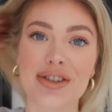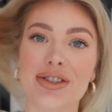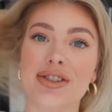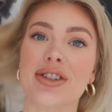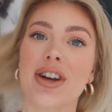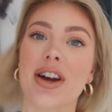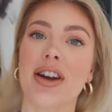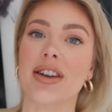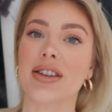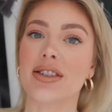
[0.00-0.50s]

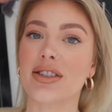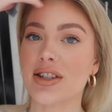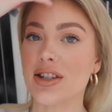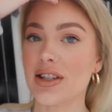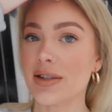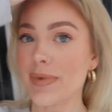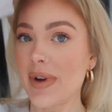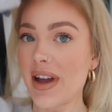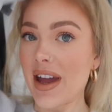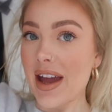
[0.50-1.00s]
So
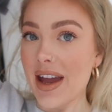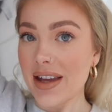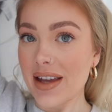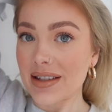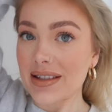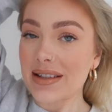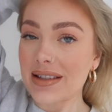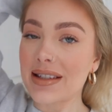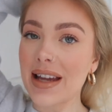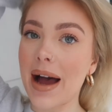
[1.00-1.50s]
excuse my hair,
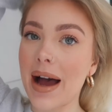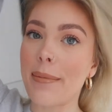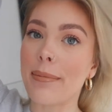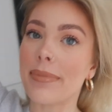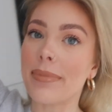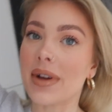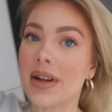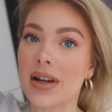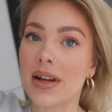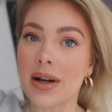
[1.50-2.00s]
it's
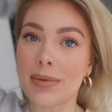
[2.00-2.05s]
damp,